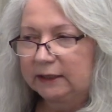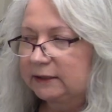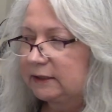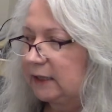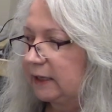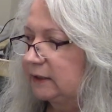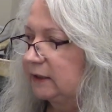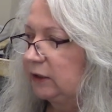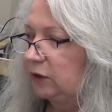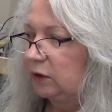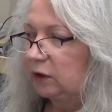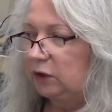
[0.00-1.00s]
it says that
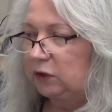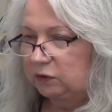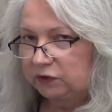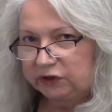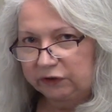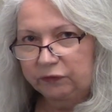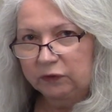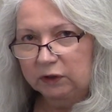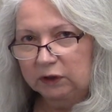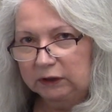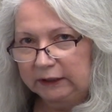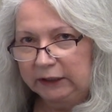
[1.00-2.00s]
you can use
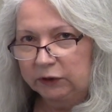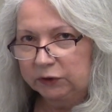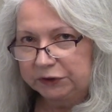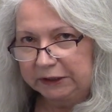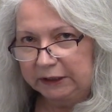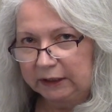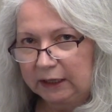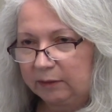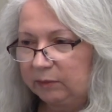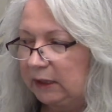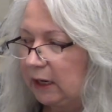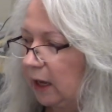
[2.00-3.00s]
different cleaners in it,
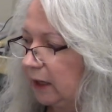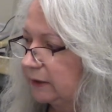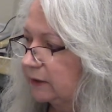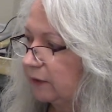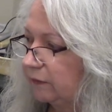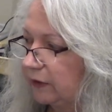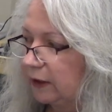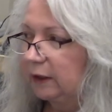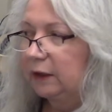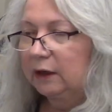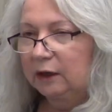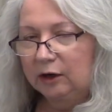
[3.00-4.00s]
and because of
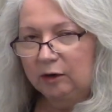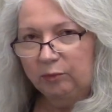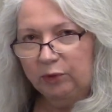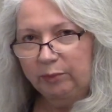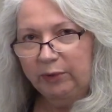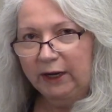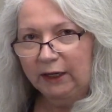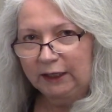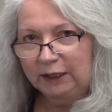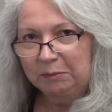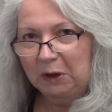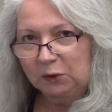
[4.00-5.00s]
the
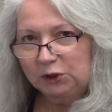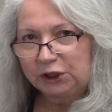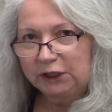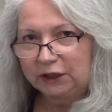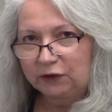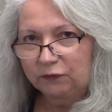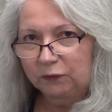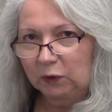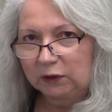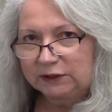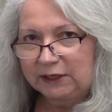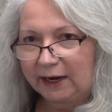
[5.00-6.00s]
propelling motion and the
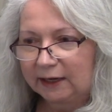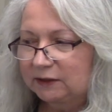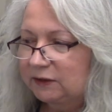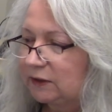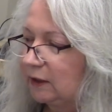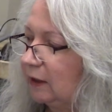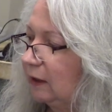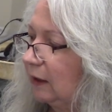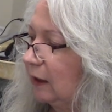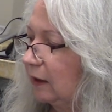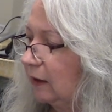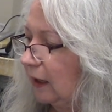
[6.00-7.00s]
vortex,
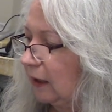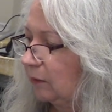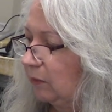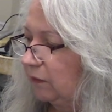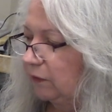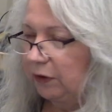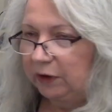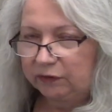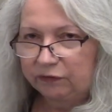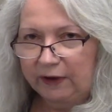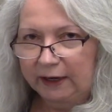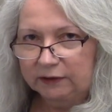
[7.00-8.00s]
they can be very
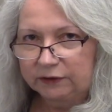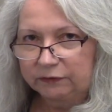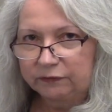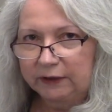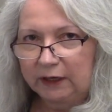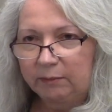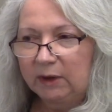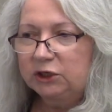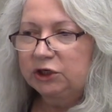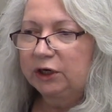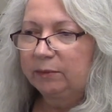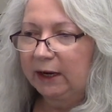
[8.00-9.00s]
effective. And I
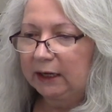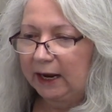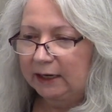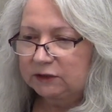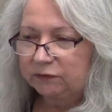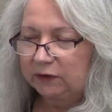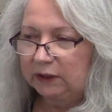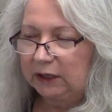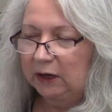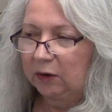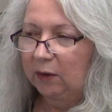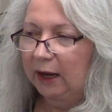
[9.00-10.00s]
mentioned in my last
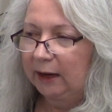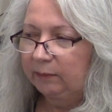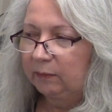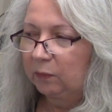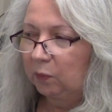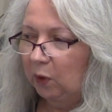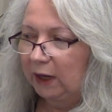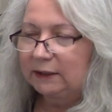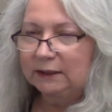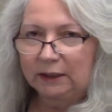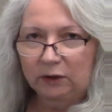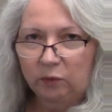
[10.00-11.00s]
video, I want
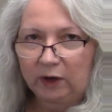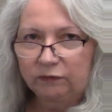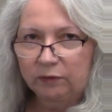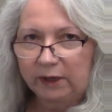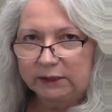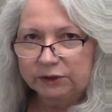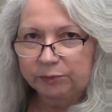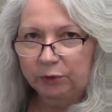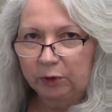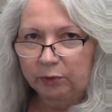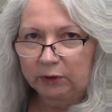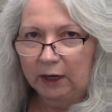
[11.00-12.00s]
to get away from
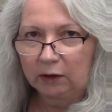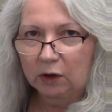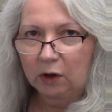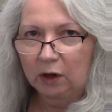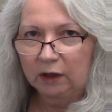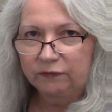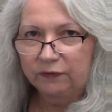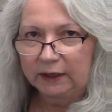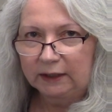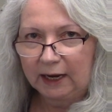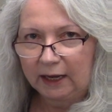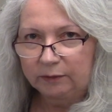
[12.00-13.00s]
isopropyl alcohol if
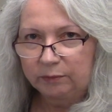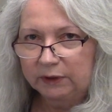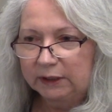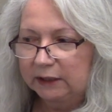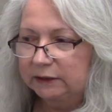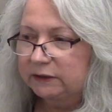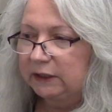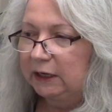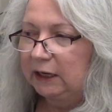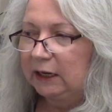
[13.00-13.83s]
I can because